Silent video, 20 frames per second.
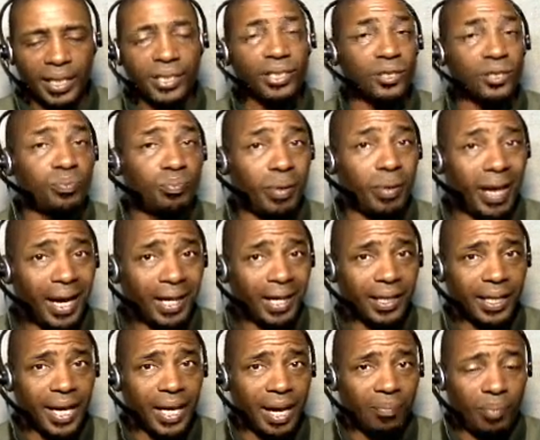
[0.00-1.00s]
they just
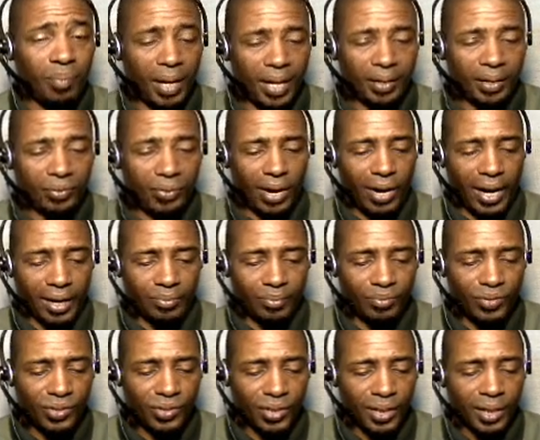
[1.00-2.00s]
barely got by the
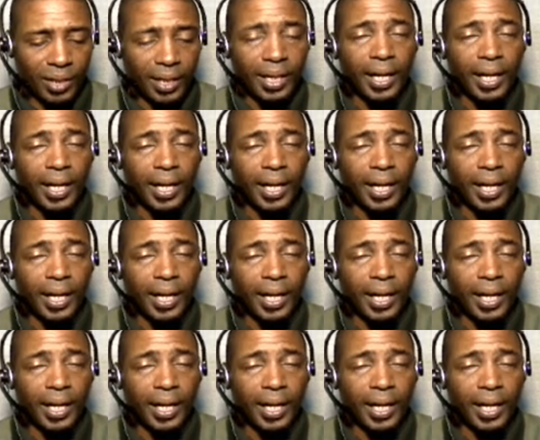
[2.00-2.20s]
Rams.